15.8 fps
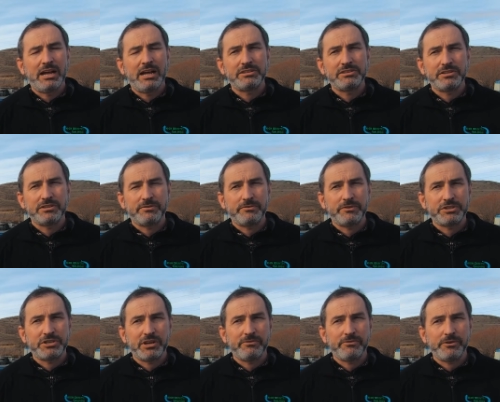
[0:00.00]
so the
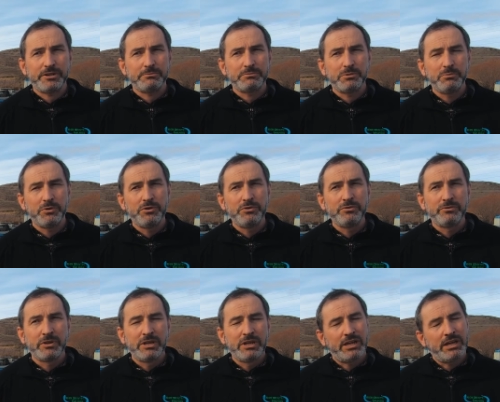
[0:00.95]
fish have freedom to
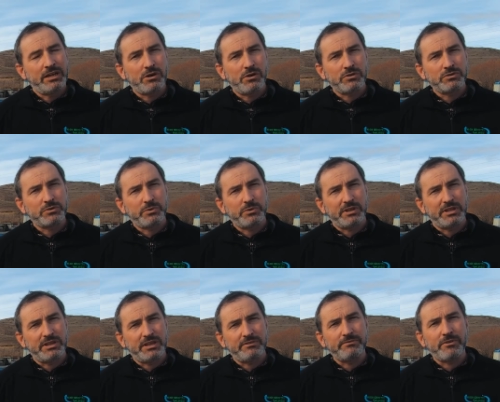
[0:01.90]
move, and
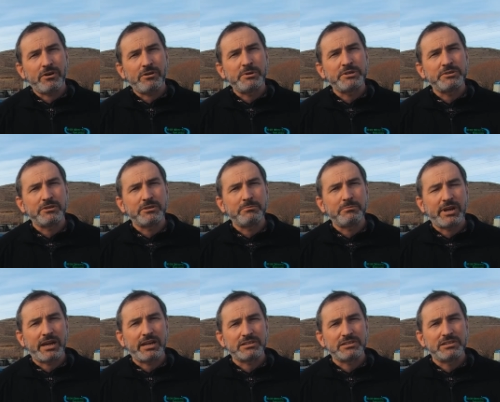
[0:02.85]
consequently that environmental
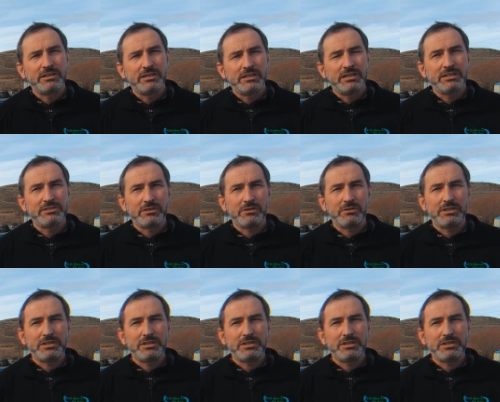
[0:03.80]
impact is a lot